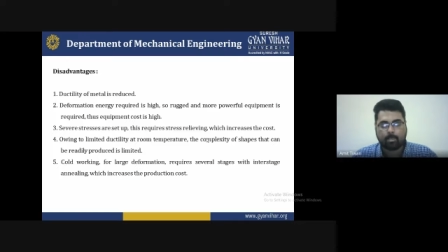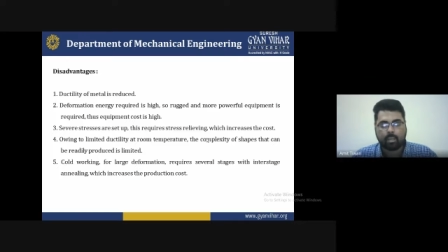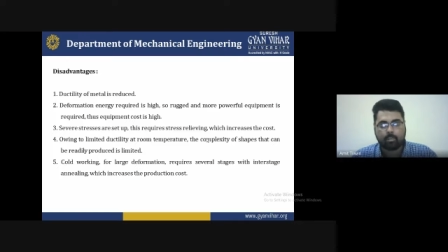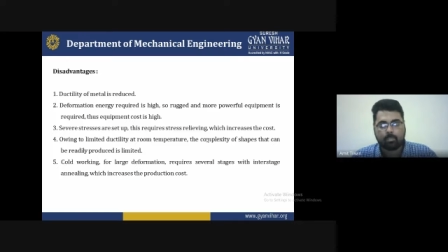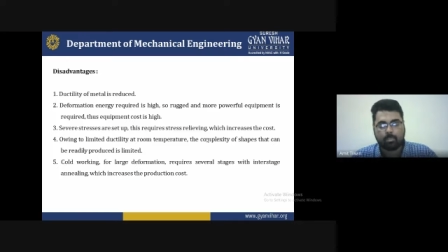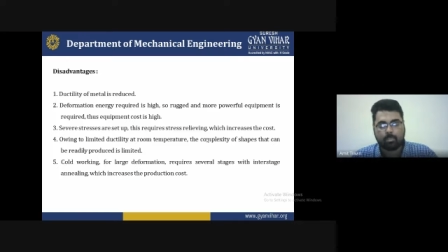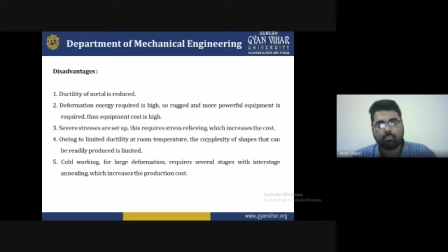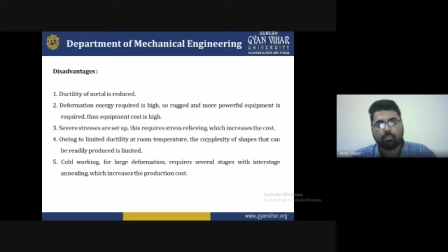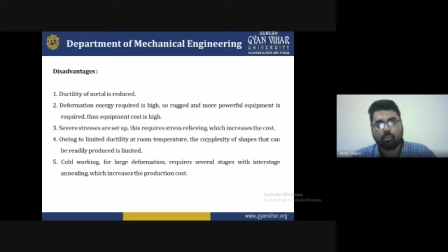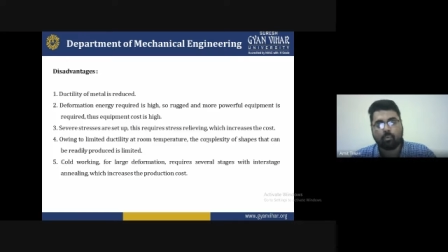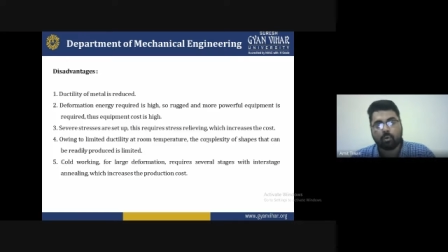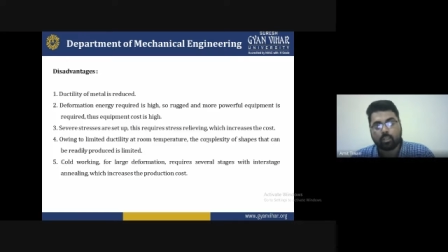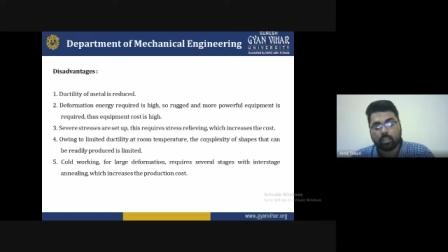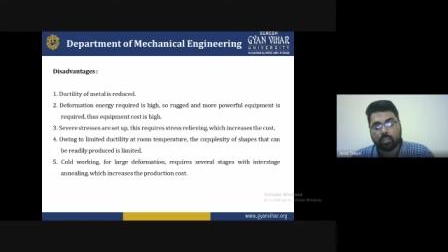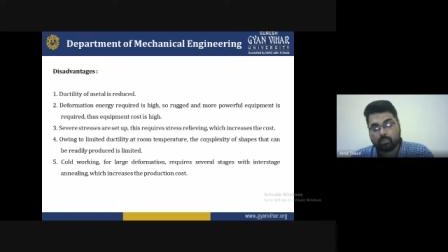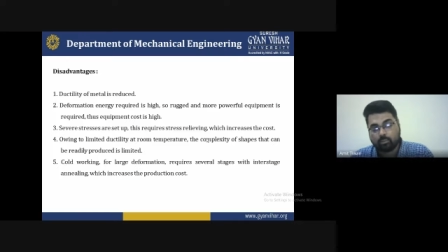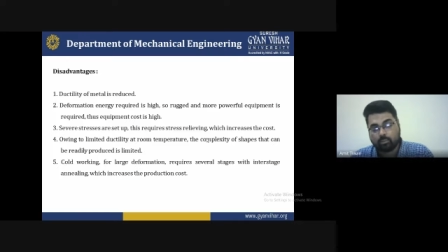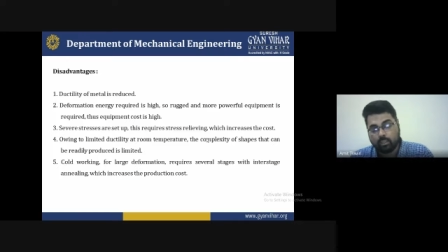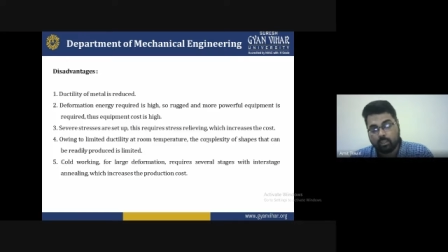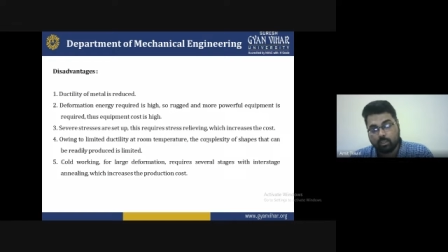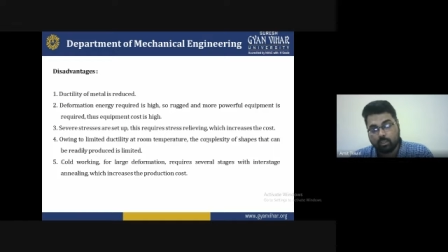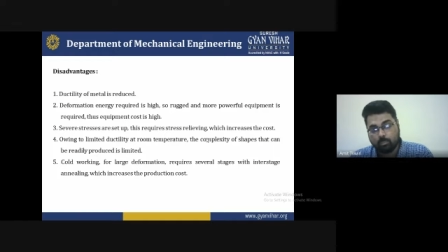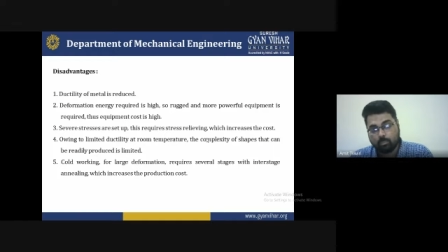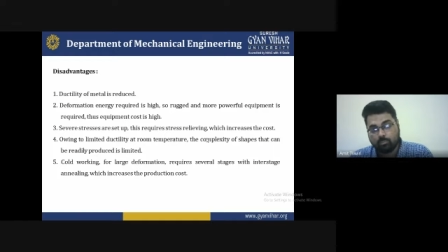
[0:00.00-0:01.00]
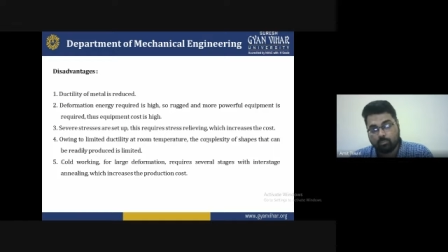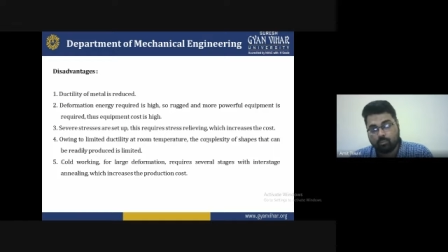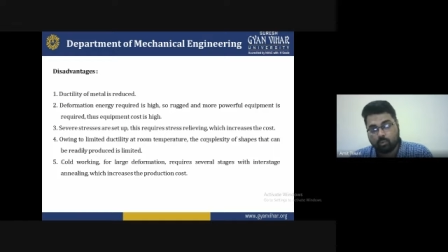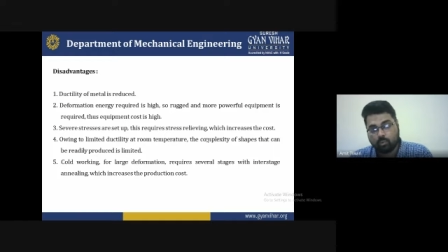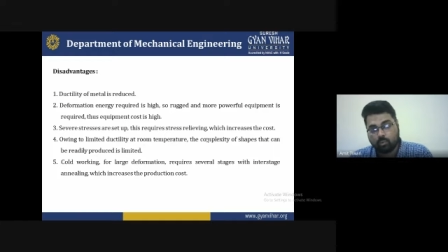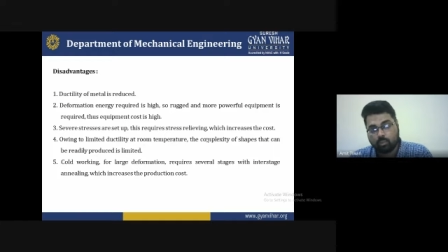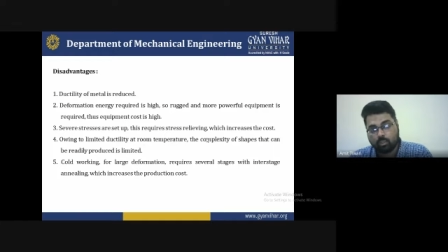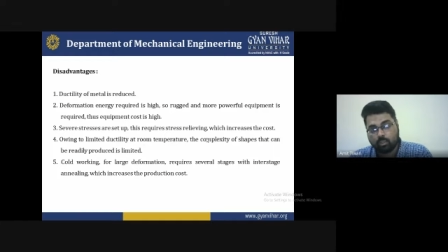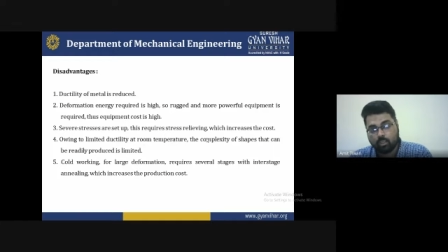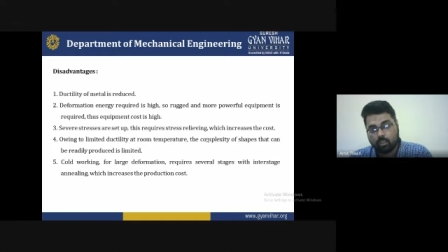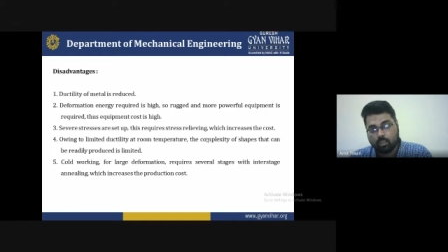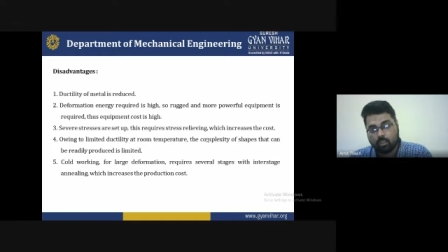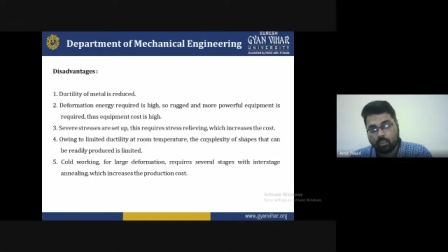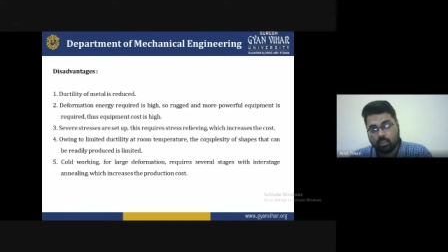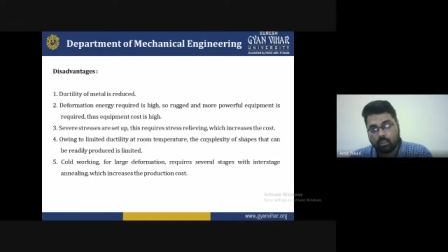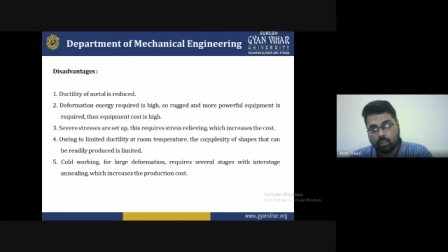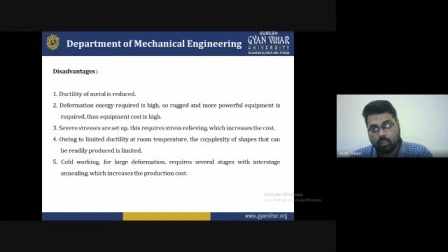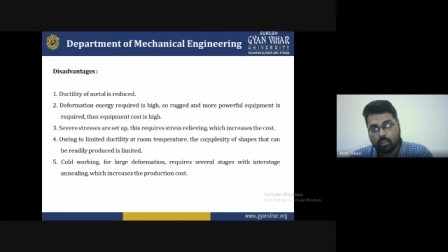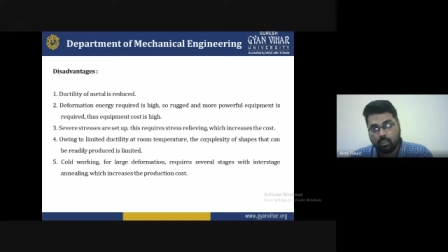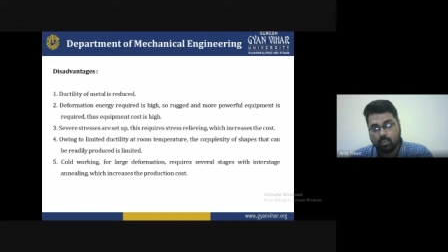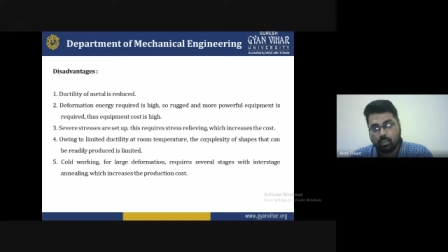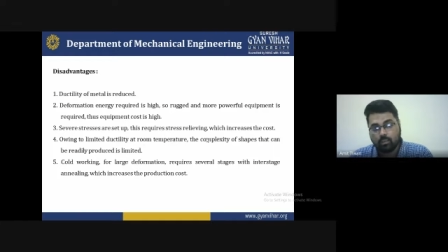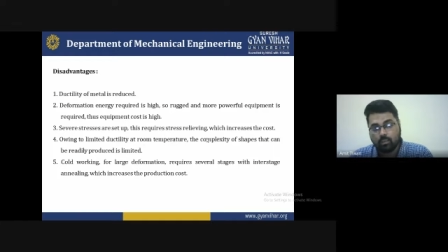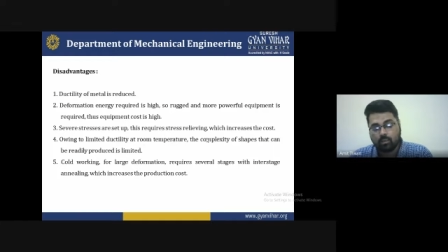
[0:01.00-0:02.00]
before
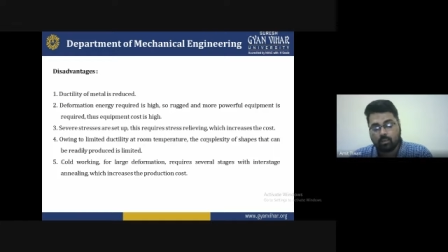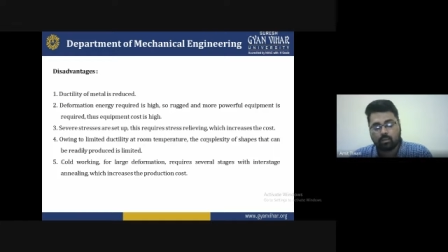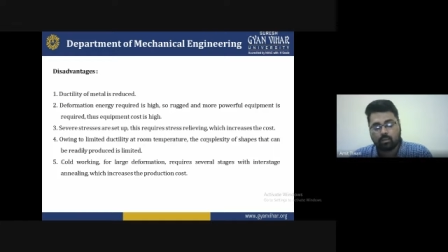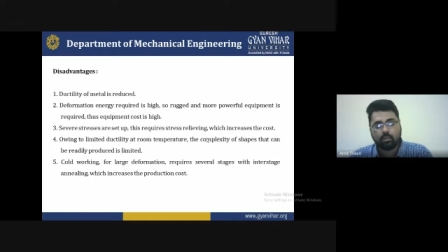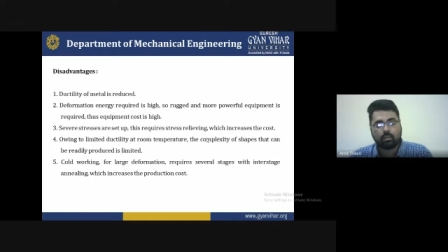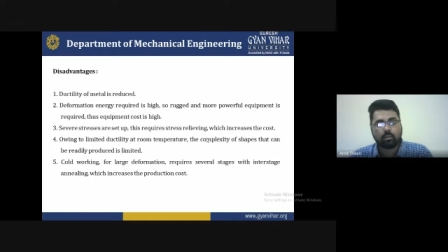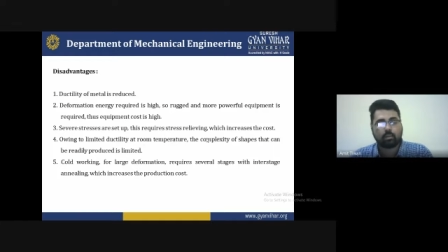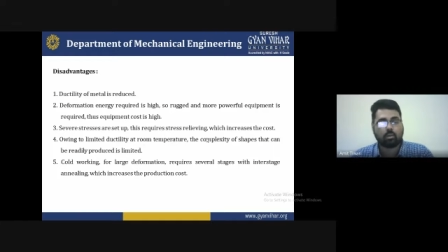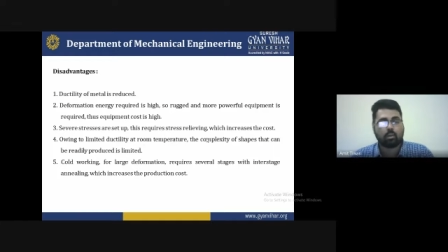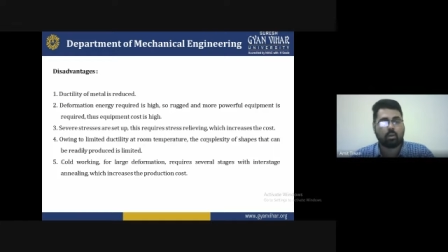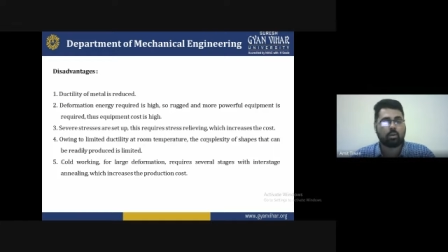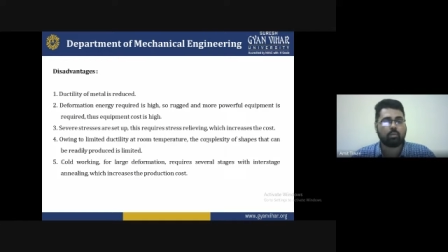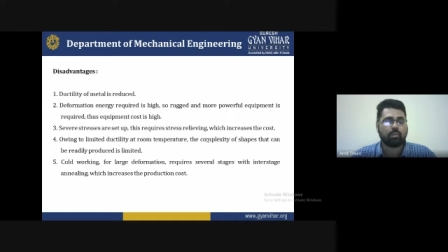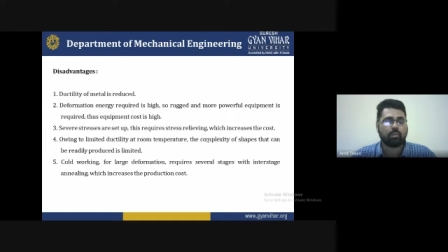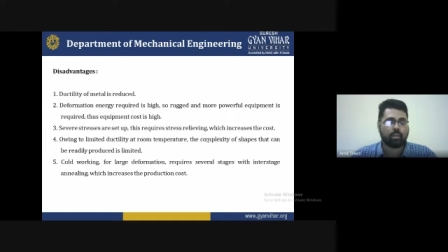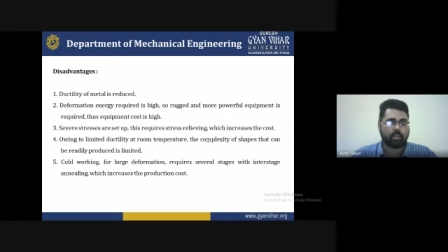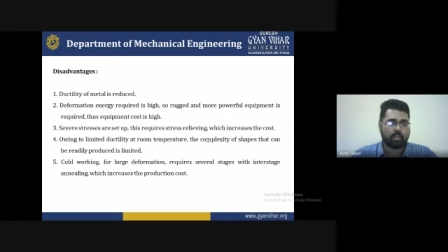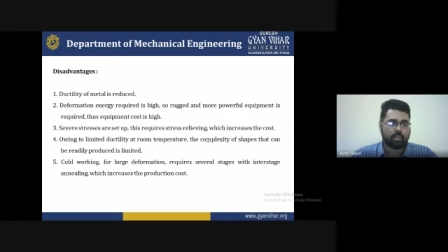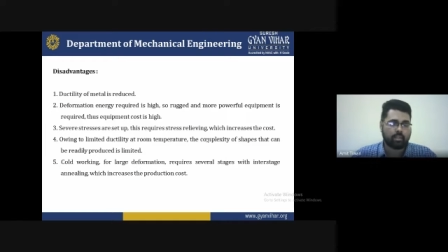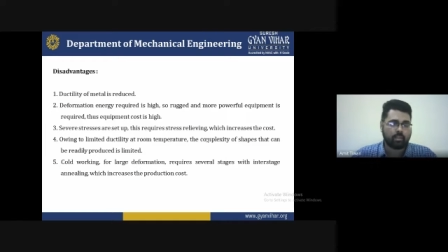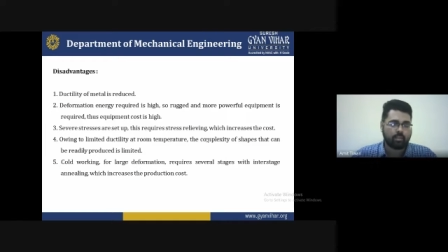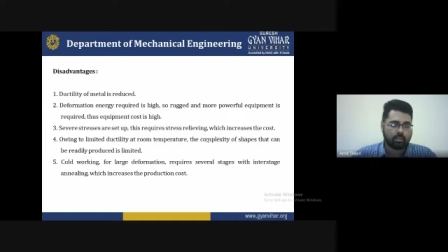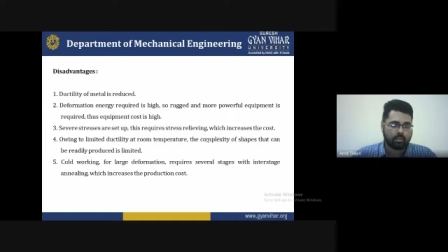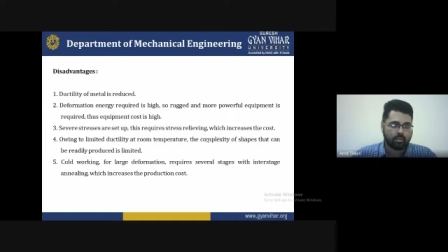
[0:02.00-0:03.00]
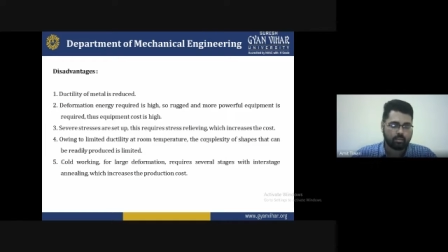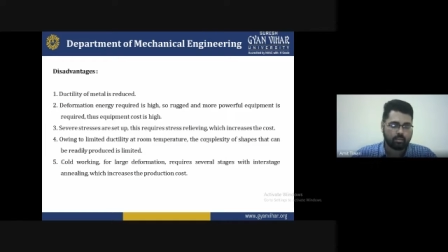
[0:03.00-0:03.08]
the cold working.